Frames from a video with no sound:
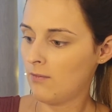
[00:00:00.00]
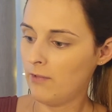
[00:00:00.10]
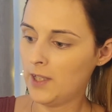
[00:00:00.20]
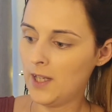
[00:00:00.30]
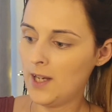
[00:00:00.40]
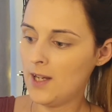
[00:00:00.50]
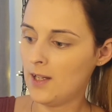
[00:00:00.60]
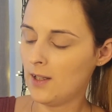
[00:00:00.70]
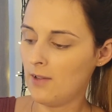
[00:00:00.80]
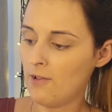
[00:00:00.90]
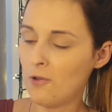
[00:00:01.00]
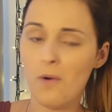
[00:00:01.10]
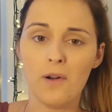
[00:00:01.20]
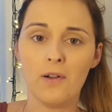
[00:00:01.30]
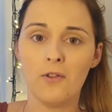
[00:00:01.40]
For saying there is
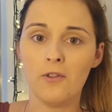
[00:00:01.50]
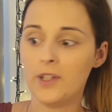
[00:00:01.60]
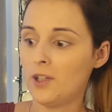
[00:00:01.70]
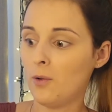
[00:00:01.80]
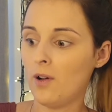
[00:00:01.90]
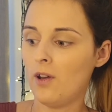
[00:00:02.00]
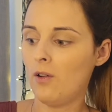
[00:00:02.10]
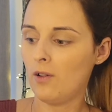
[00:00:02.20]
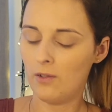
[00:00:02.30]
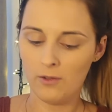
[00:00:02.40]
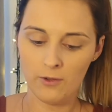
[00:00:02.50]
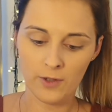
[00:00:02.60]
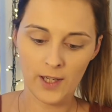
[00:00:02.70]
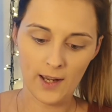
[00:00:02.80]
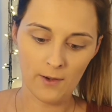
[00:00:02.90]
already quite a lot
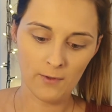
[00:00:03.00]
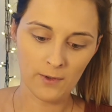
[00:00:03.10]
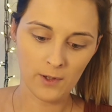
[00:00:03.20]
already out of